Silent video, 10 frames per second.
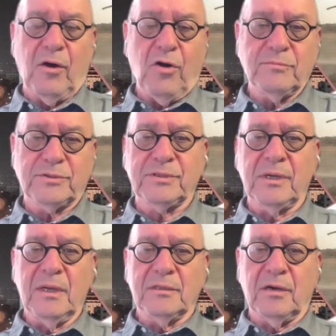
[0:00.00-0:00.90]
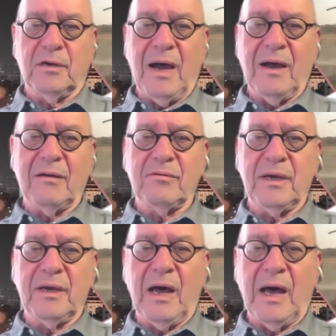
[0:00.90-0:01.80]
homes. There
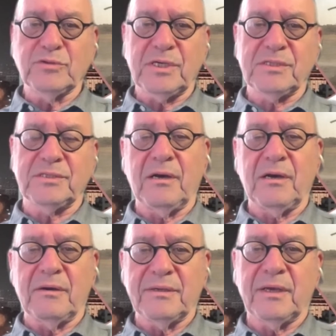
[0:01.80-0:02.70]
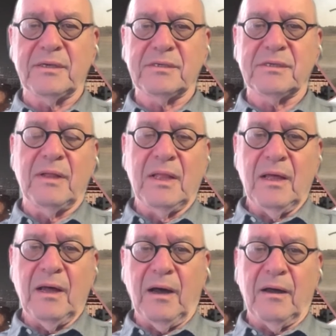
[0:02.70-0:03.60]
are houses there, and
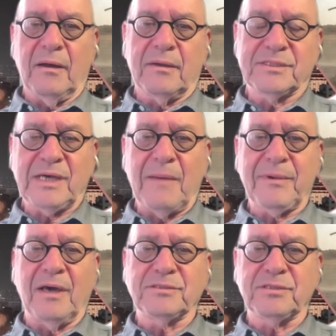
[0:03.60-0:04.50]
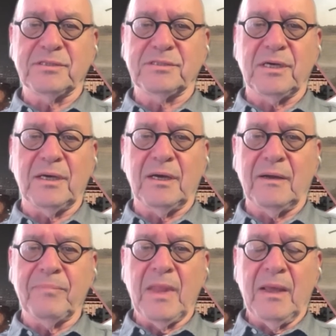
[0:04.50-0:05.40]
in some cases,
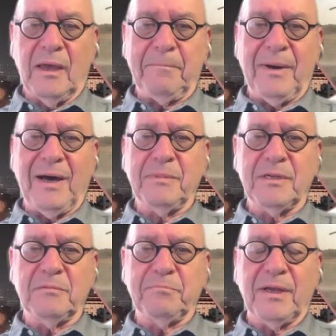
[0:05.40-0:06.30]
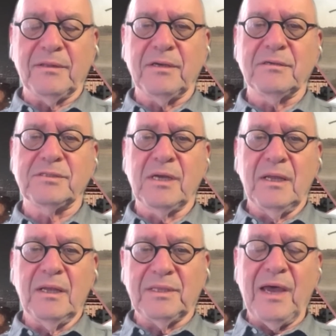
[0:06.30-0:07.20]
apartment buildings.
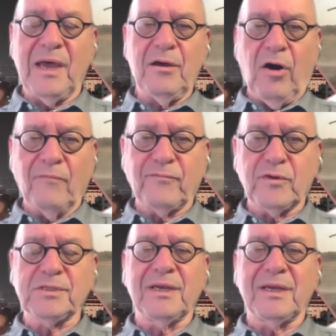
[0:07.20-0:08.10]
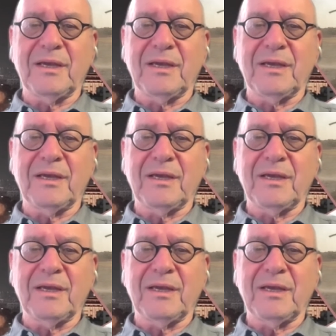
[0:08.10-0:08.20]
They obviously